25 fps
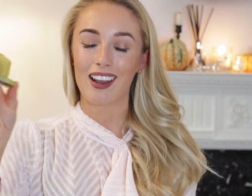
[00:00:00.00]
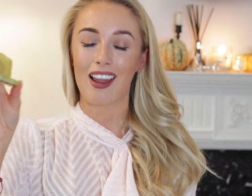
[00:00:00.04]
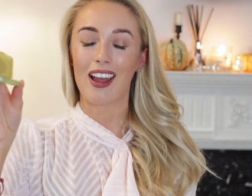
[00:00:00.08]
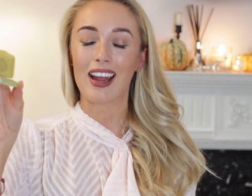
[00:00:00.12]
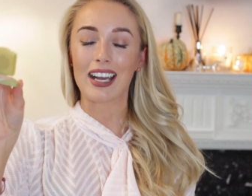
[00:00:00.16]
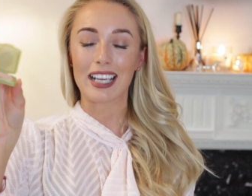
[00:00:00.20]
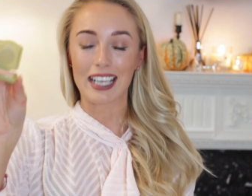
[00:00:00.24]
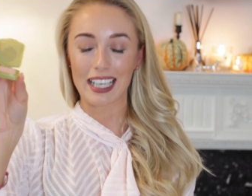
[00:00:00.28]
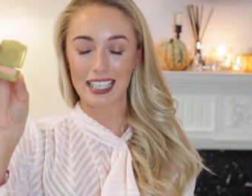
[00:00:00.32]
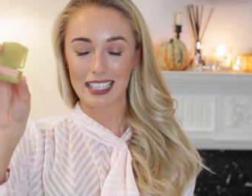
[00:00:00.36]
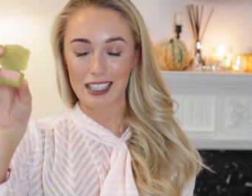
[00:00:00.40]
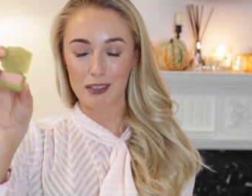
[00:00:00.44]

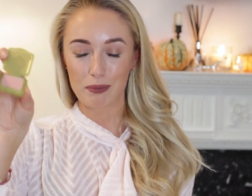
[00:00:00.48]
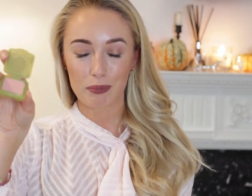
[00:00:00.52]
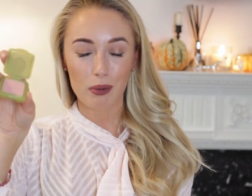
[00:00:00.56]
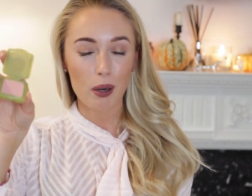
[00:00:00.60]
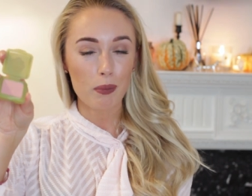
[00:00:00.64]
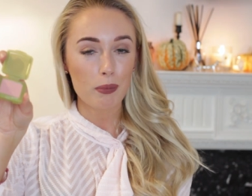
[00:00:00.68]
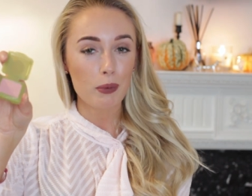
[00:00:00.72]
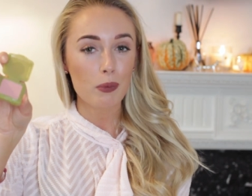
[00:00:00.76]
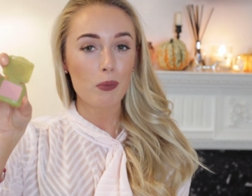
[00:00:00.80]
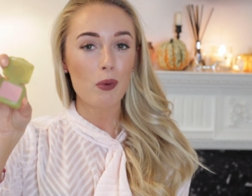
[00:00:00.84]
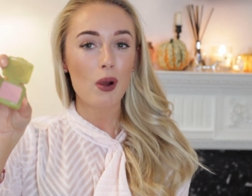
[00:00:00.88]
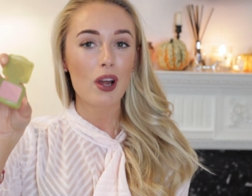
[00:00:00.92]
like in the
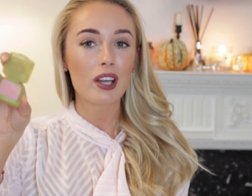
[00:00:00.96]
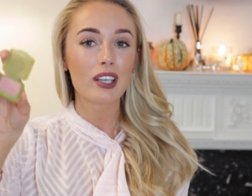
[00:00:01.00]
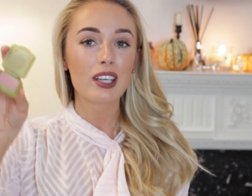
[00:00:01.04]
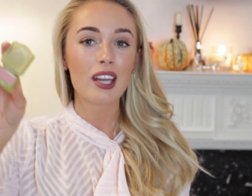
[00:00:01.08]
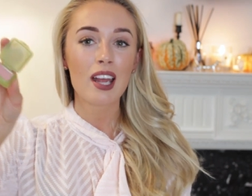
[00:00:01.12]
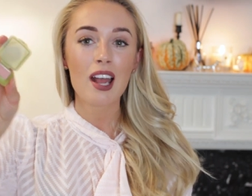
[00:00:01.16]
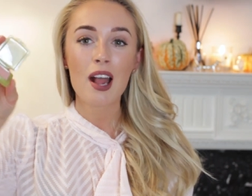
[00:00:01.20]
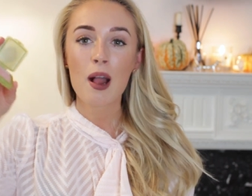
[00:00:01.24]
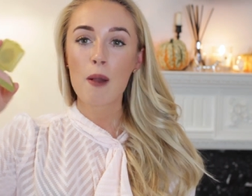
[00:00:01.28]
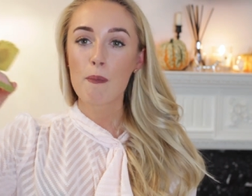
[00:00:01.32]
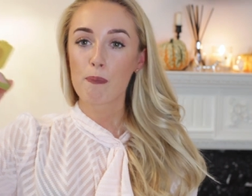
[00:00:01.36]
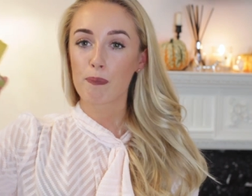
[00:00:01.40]
proper one,
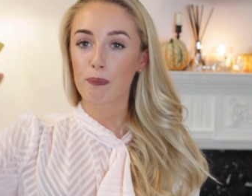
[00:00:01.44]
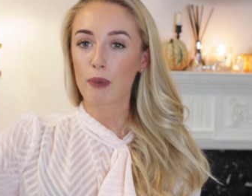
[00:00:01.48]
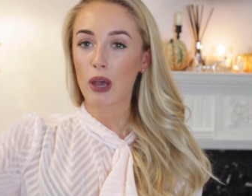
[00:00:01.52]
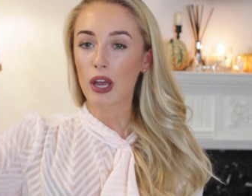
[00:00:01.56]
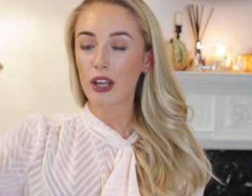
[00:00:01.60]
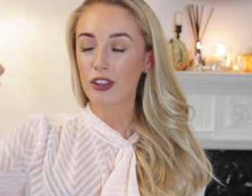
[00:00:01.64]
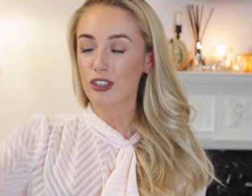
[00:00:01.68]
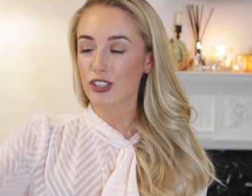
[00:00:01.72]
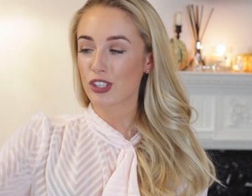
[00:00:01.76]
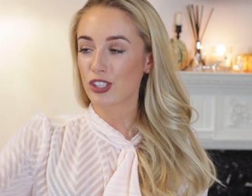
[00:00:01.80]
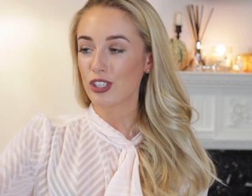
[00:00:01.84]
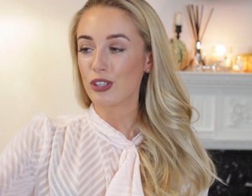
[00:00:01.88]

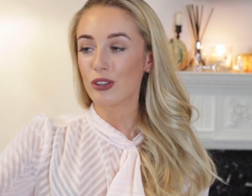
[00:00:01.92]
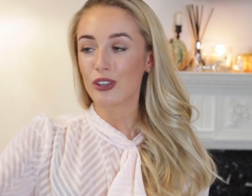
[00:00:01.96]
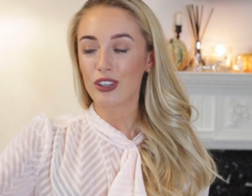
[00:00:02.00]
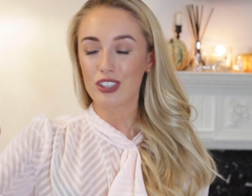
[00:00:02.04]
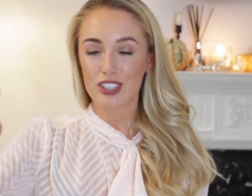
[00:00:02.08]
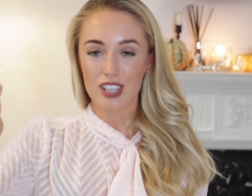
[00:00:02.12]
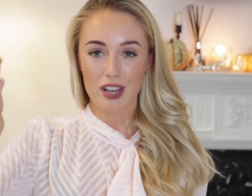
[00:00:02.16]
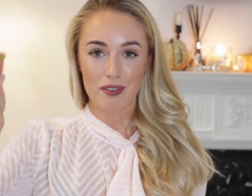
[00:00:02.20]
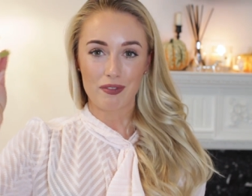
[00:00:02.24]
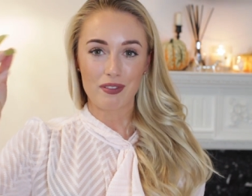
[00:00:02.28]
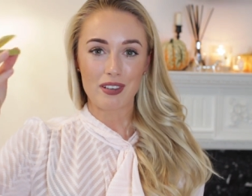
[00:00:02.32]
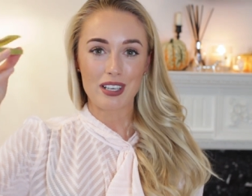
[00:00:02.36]
but you
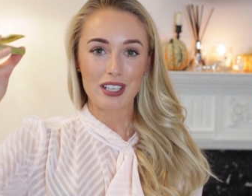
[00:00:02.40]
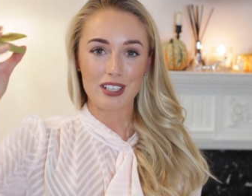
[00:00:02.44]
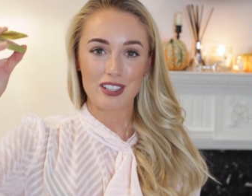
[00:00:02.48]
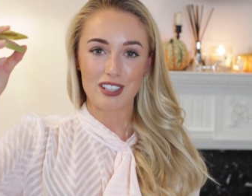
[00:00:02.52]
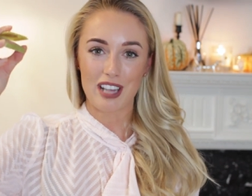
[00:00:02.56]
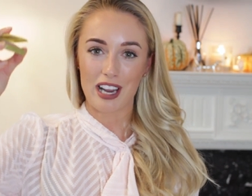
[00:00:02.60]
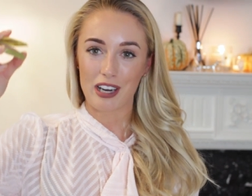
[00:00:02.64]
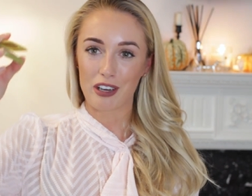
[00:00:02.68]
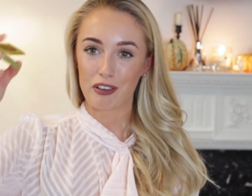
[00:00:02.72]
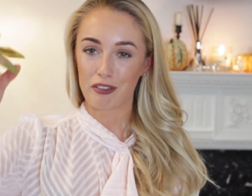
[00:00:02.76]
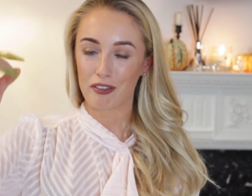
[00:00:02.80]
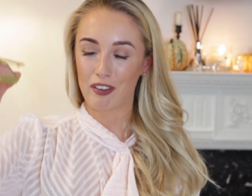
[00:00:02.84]
can definitely
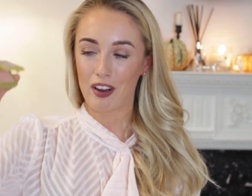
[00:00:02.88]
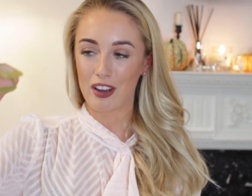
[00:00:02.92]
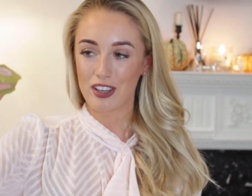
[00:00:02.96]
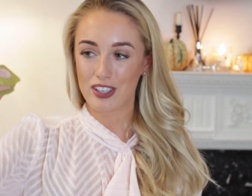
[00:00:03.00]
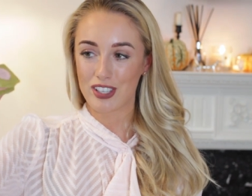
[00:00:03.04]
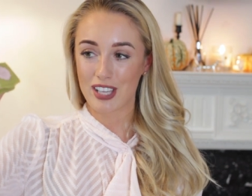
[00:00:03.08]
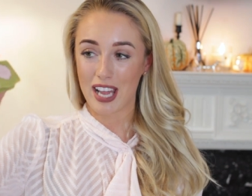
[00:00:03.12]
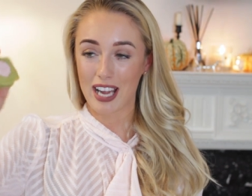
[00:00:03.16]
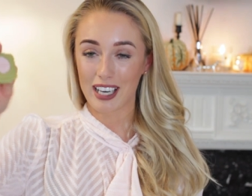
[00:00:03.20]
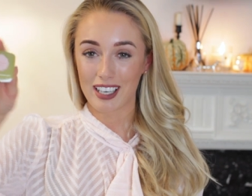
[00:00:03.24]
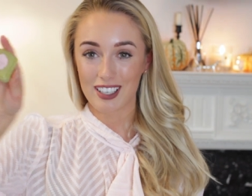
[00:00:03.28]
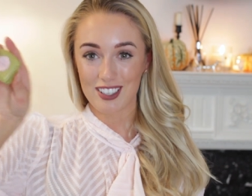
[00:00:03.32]

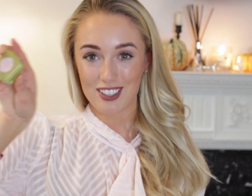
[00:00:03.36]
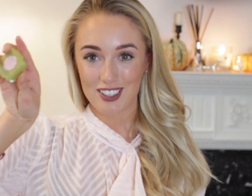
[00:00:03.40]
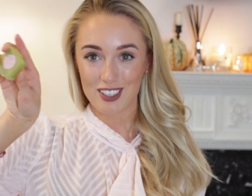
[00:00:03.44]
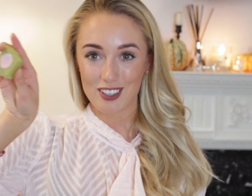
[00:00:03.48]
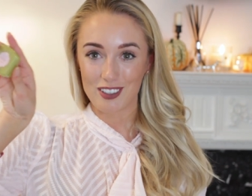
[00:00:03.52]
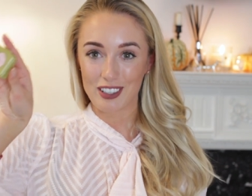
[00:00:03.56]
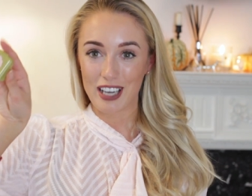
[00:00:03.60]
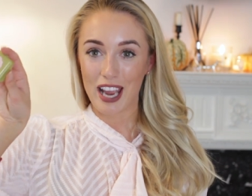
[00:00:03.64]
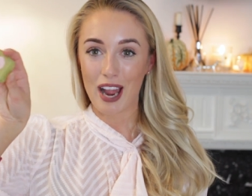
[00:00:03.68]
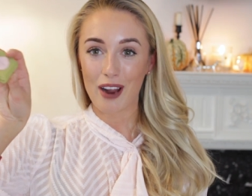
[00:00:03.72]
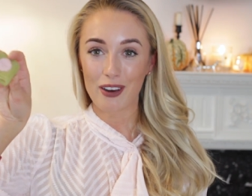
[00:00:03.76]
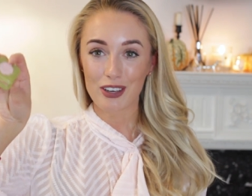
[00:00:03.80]
sacrifice that
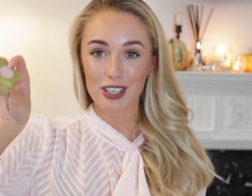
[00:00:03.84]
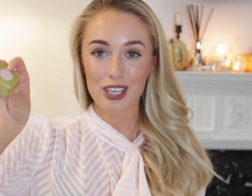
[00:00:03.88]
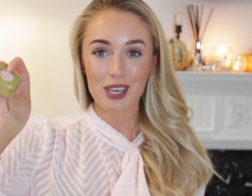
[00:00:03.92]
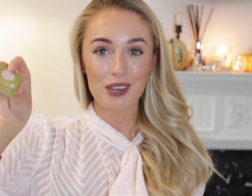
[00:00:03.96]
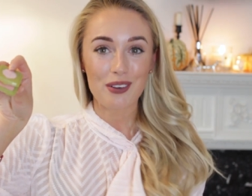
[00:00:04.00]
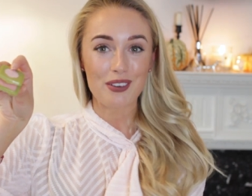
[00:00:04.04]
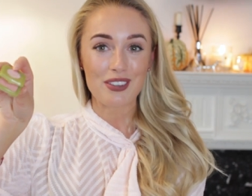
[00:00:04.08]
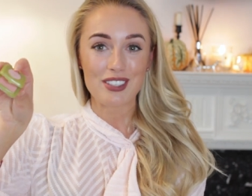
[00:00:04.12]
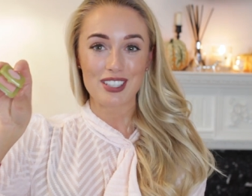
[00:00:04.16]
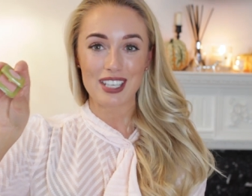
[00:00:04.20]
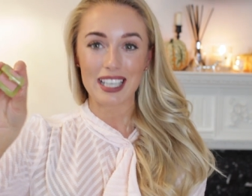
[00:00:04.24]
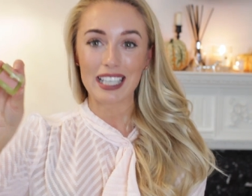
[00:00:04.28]
considering how
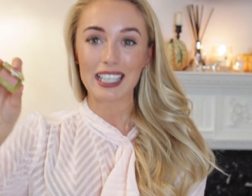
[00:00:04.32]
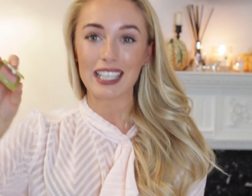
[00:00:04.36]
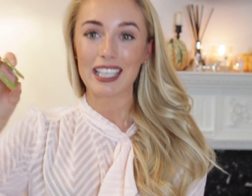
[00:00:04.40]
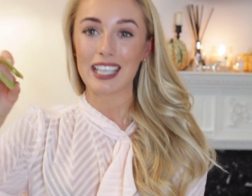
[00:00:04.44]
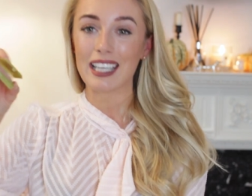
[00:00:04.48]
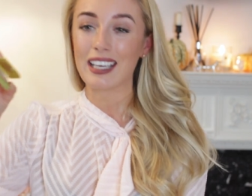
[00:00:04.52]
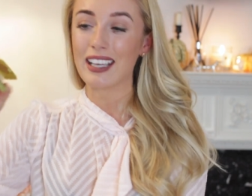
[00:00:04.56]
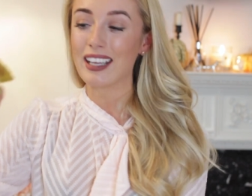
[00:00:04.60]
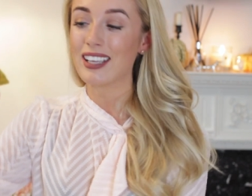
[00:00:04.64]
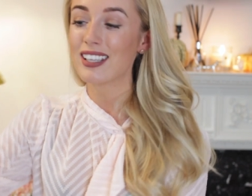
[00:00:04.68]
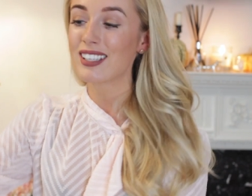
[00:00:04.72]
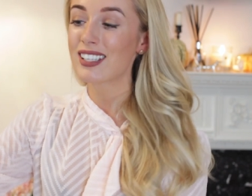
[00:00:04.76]
cute and
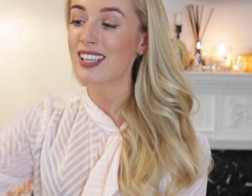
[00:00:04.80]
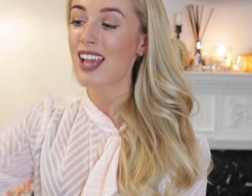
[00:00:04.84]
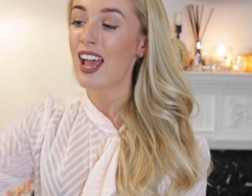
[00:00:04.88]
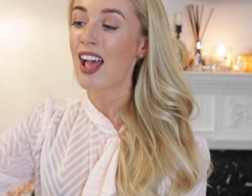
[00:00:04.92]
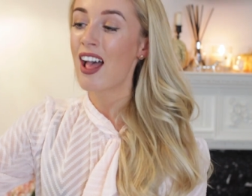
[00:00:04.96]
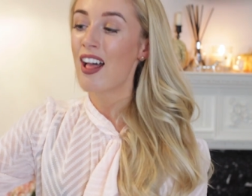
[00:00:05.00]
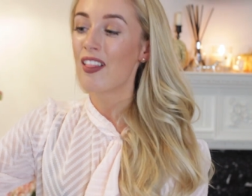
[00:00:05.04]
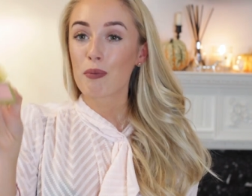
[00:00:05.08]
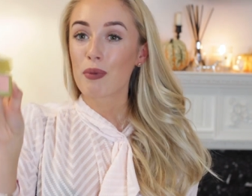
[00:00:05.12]
dinky it is.